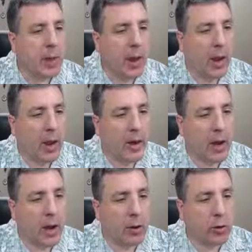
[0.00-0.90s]
And
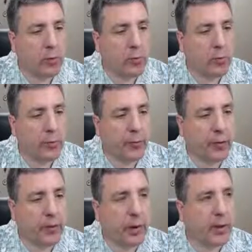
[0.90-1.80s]
how you
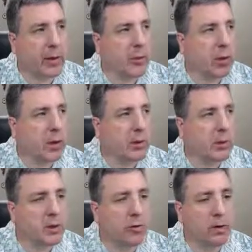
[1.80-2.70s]
figure out that's going to
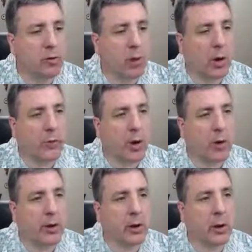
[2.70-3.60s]
be T12
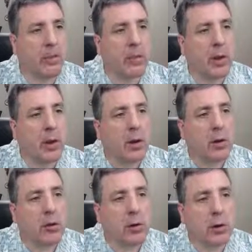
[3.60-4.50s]
down here,
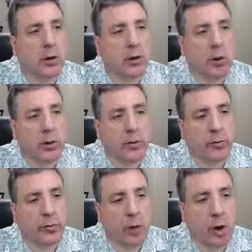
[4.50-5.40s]
you're going to
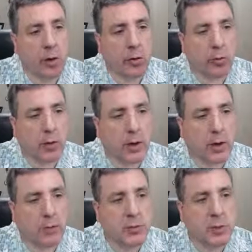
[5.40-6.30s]
notice all the
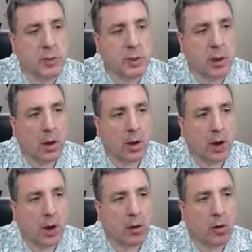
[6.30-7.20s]
ribs
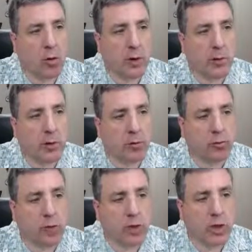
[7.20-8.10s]
are going to be
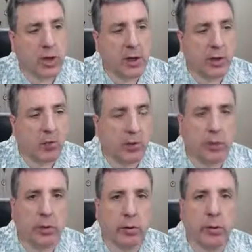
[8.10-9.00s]
associated
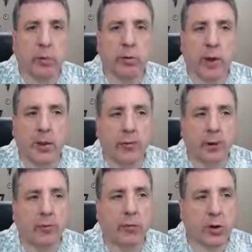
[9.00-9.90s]
with the
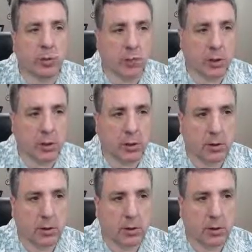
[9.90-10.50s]
thoracic vertebra.